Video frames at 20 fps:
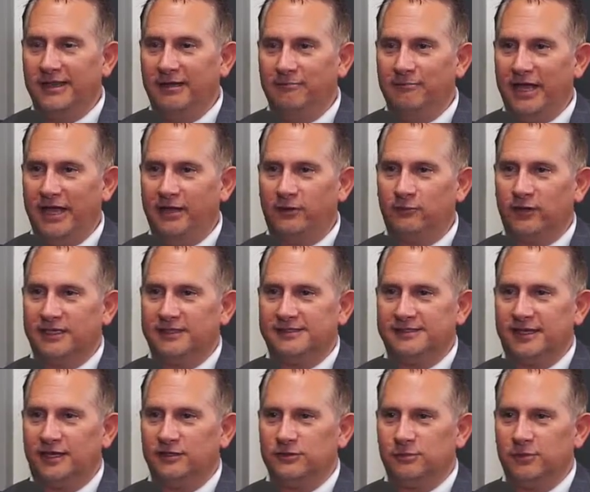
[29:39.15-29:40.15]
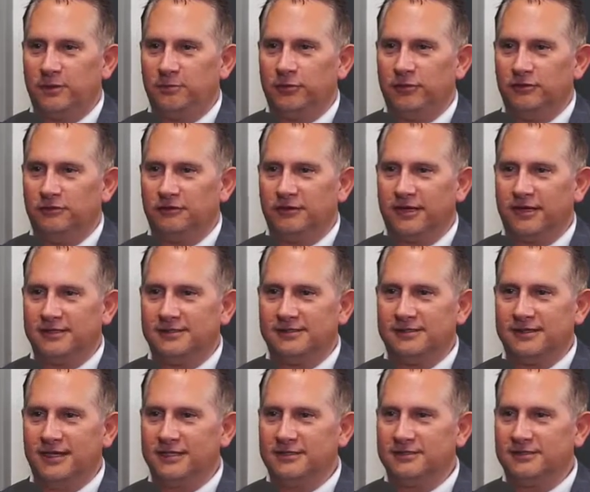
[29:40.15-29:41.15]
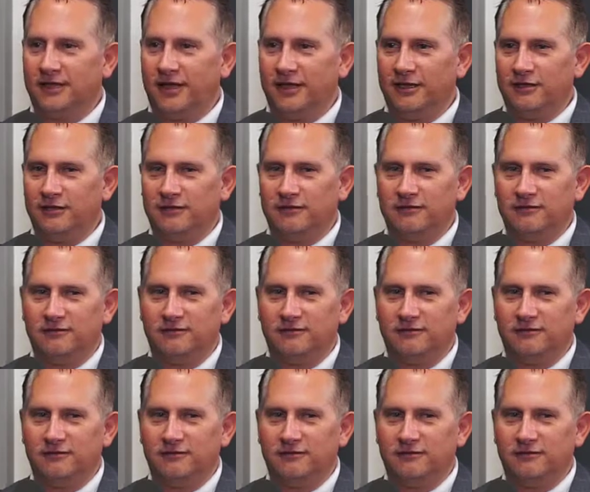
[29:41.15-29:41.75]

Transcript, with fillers: that make great salespeople. And it's things like